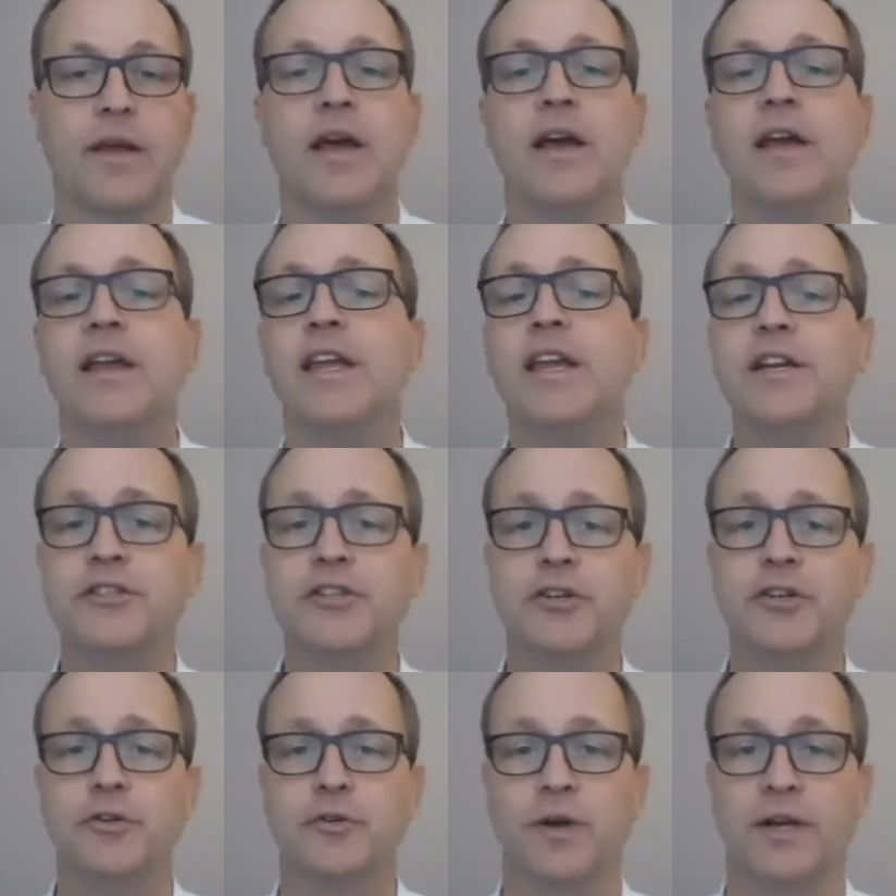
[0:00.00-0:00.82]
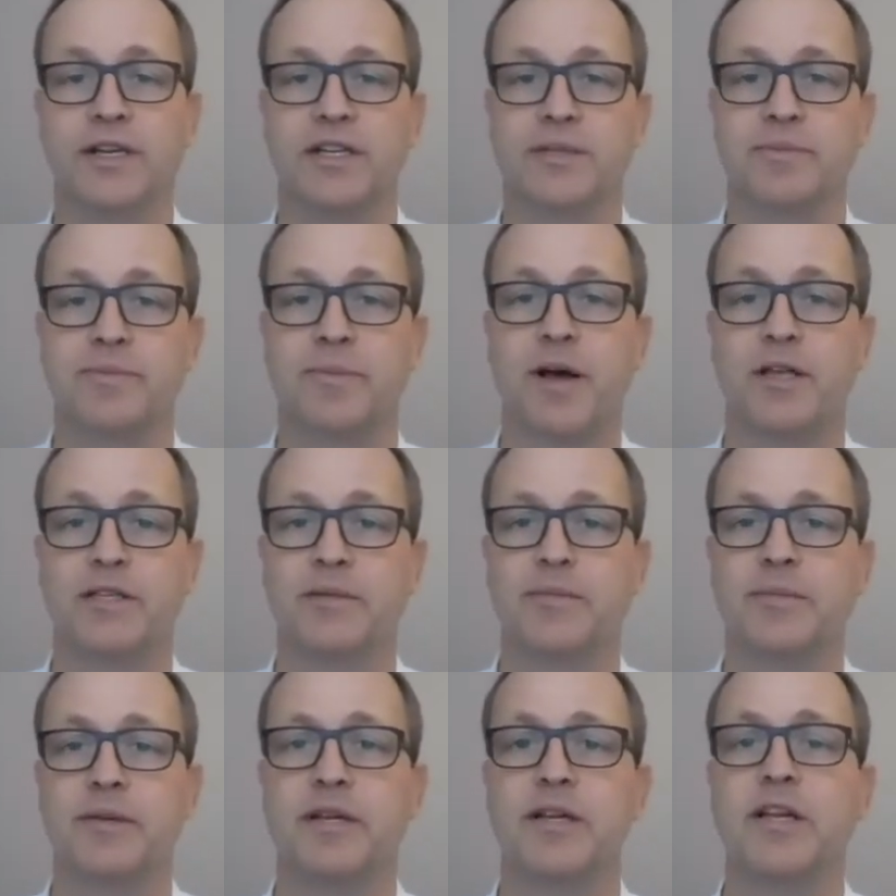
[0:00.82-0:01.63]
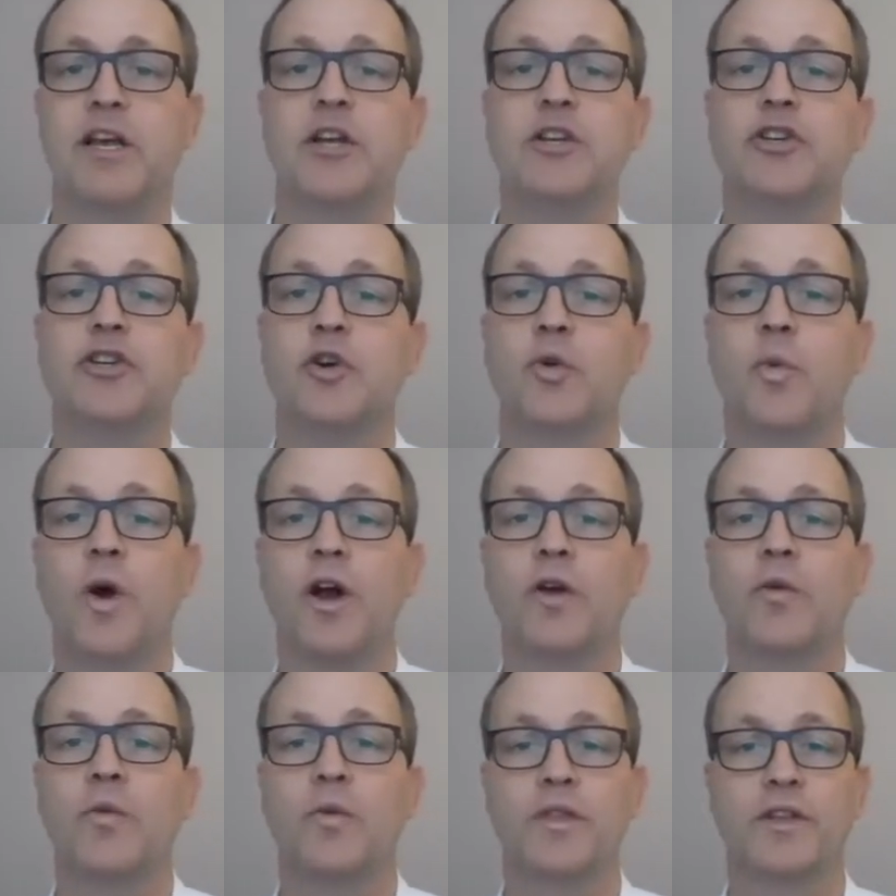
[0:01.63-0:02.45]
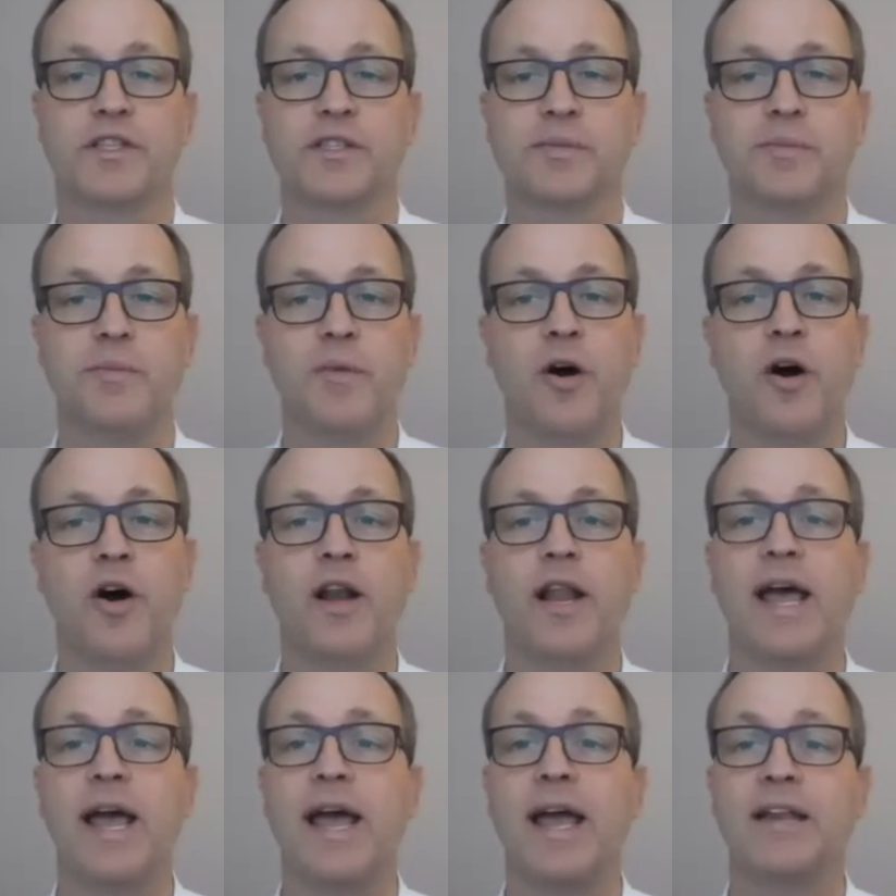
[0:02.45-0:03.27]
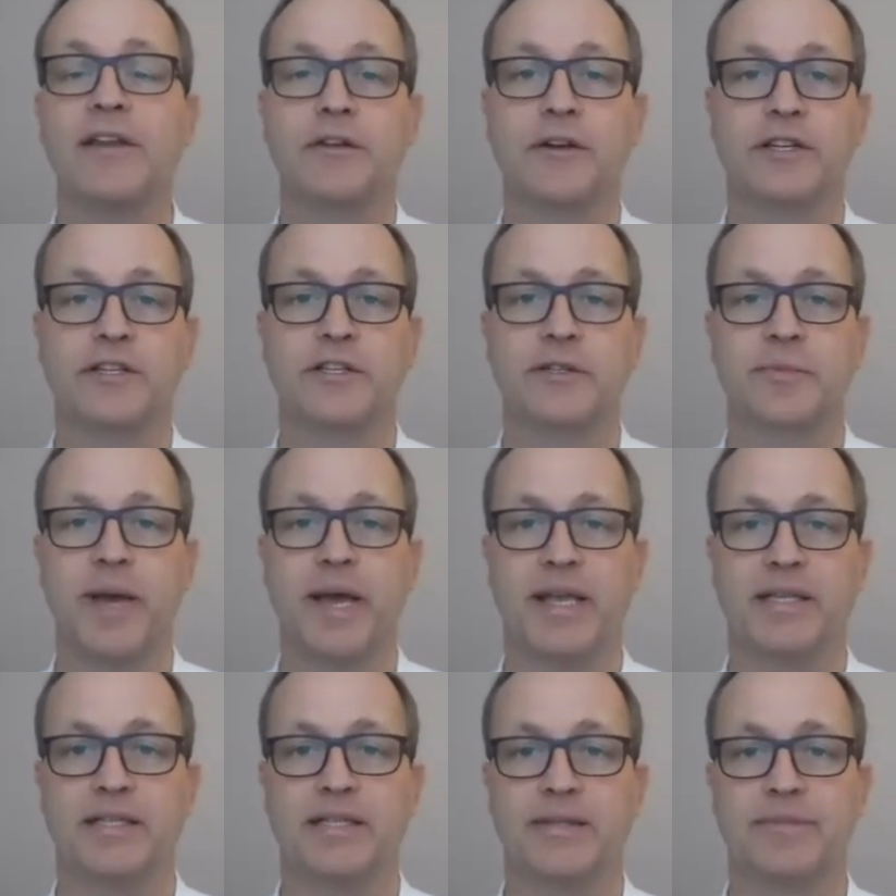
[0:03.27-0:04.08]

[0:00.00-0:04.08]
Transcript: Here too it is possible to work with a small annular space.